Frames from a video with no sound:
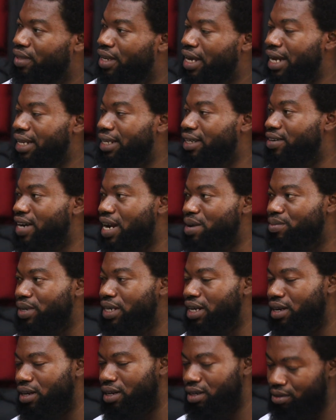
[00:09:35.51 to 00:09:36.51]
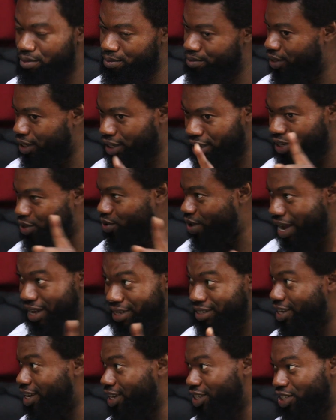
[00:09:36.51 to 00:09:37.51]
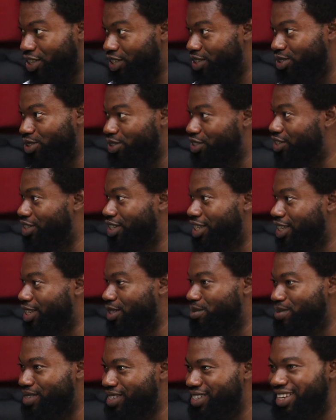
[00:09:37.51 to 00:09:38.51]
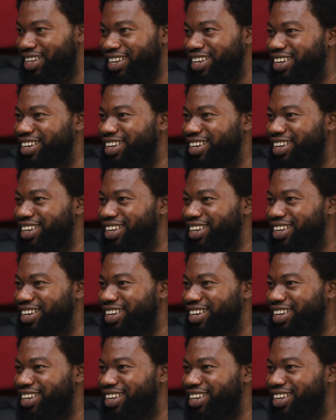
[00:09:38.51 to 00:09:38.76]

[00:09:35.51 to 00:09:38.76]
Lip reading: And the grandmother, "Pay no attention to dreams."